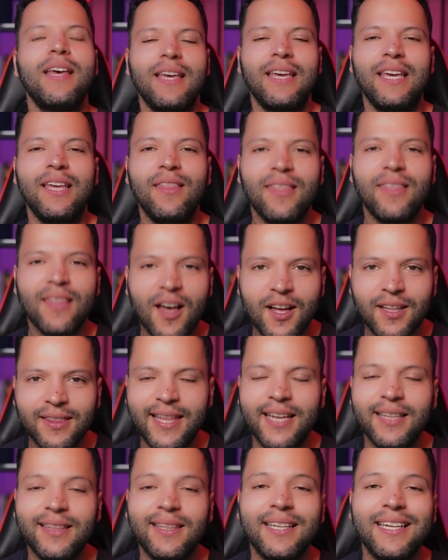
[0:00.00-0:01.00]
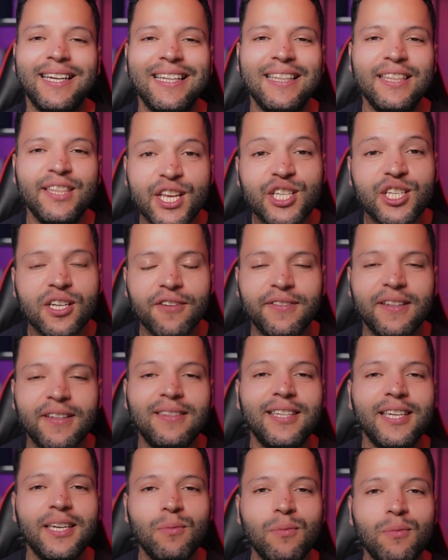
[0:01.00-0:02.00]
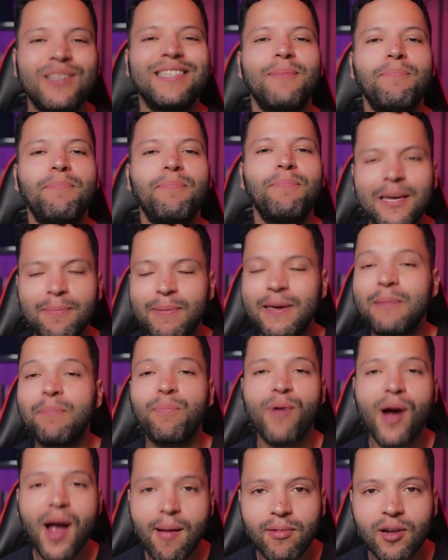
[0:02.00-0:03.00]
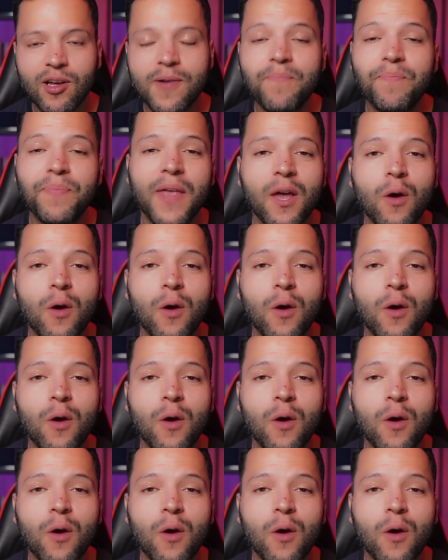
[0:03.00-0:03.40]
He thought that the condition of the team was a big, big problem,